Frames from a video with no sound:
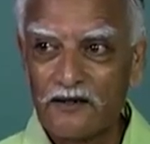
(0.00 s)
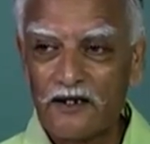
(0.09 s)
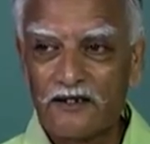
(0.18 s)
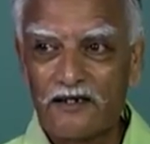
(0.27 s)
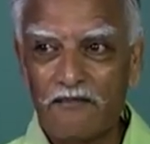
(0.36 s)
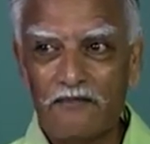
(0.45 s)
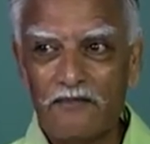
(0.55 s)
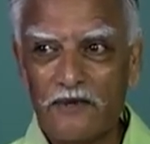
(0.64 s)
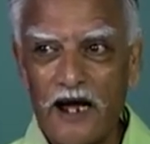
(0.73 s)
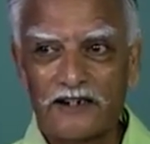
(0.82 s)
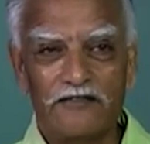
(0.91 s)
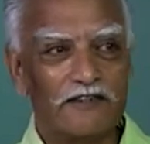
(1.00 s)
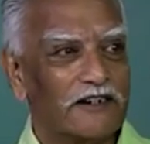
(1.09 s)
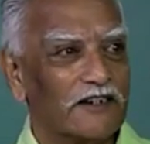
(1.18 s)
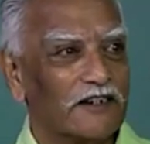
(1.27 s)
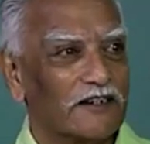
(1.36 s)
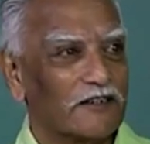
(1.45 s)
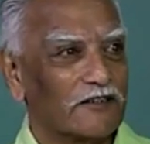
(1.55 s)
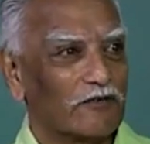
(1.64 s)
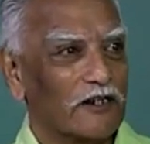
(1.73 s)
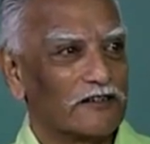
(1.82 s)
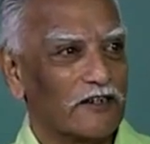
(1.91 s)
There is some activity in the
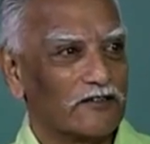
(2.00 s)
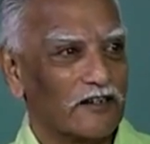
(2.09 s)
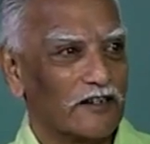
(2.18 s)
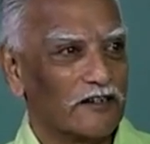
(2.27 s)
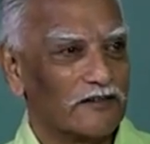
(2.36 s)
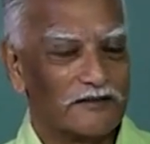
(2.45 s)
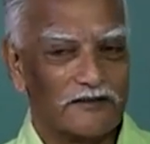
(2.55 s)
twelfth century